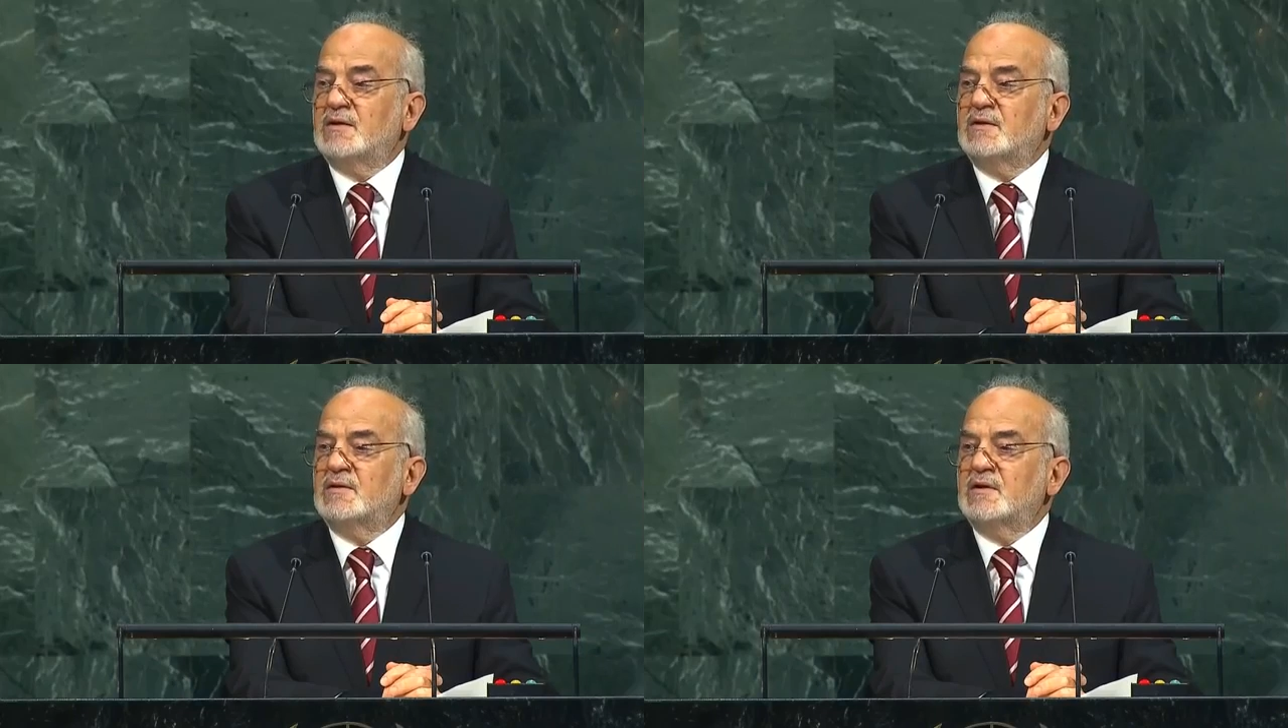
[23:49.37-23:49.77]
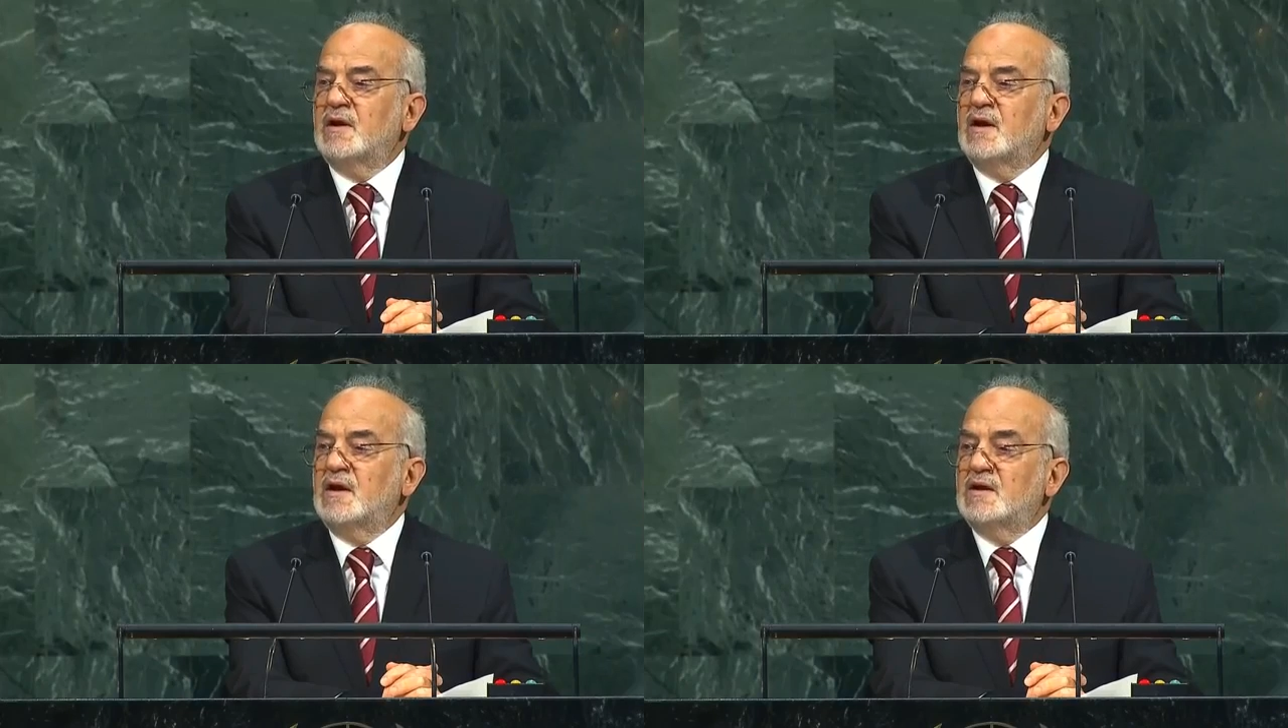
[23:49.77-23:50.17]

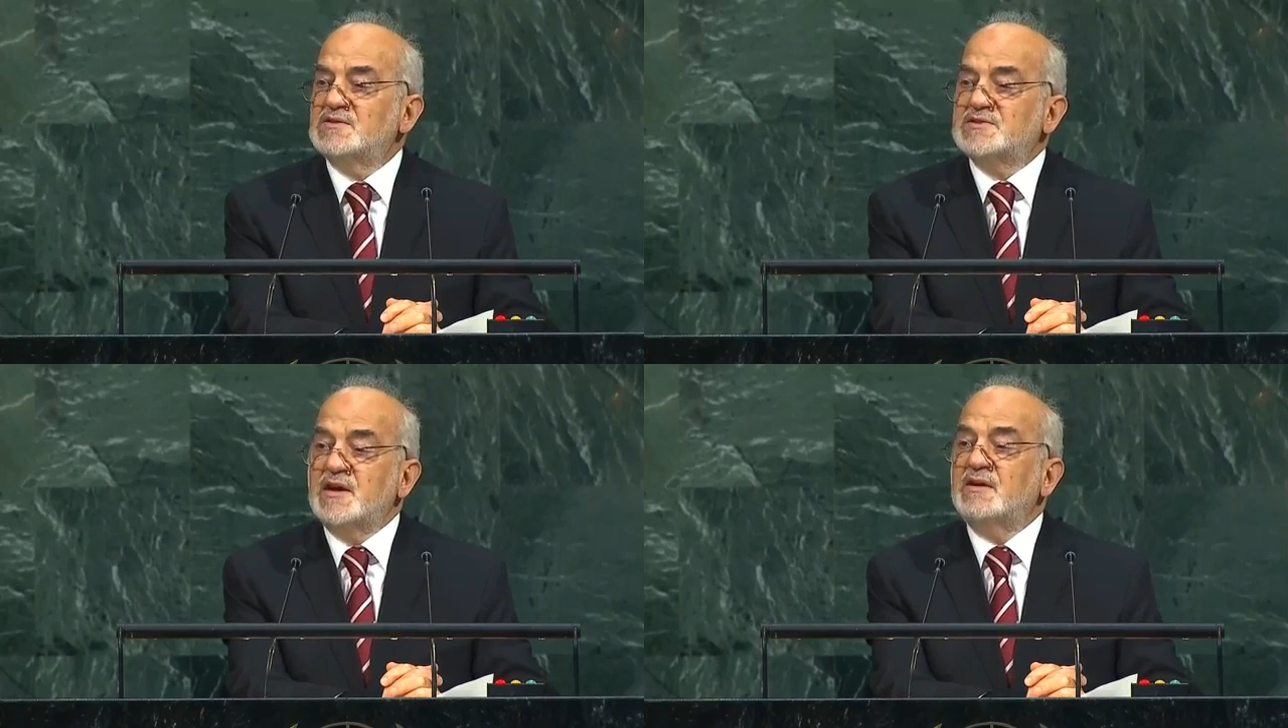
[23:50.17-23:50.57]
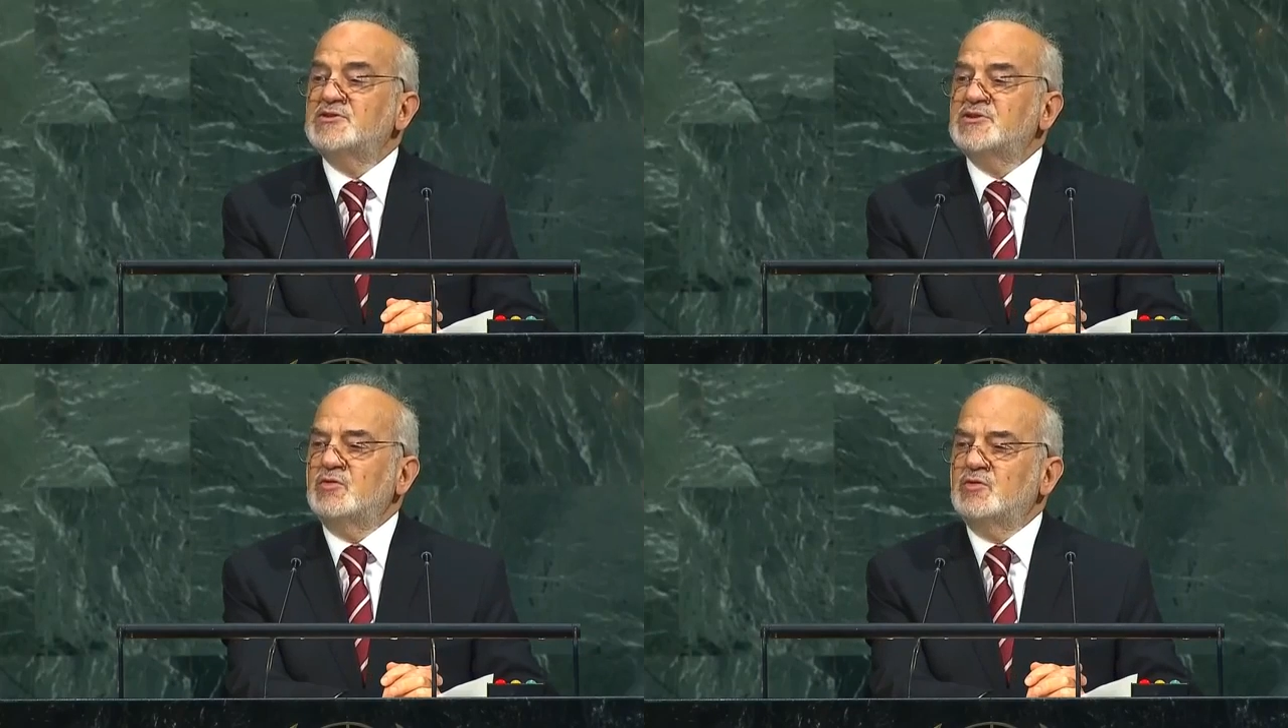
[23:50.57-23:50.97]
Mosul
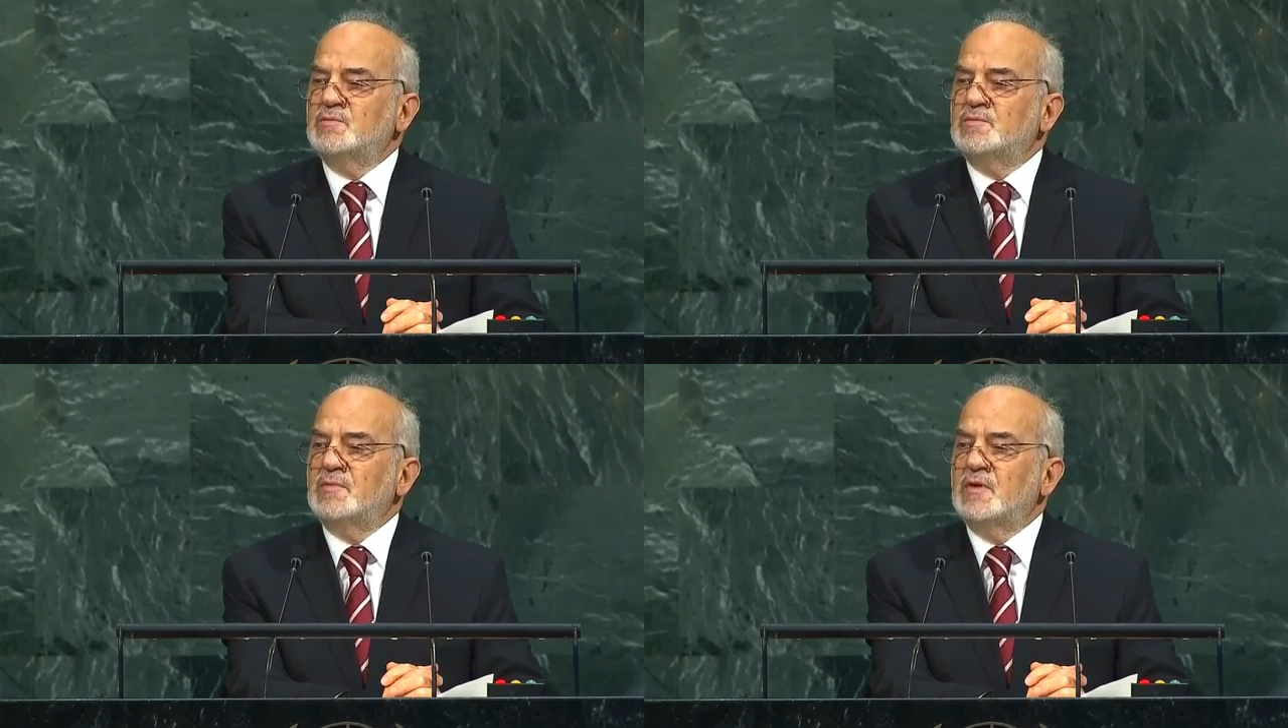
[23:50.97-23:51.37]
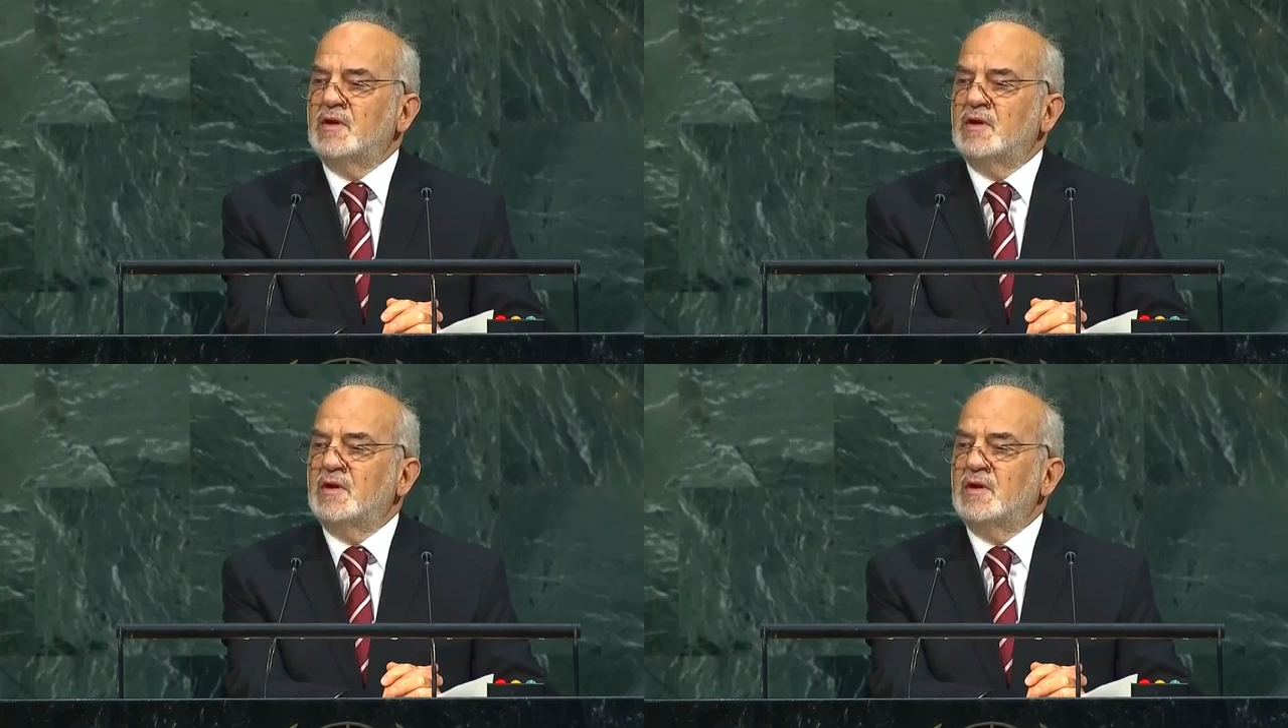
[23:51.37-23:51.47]
and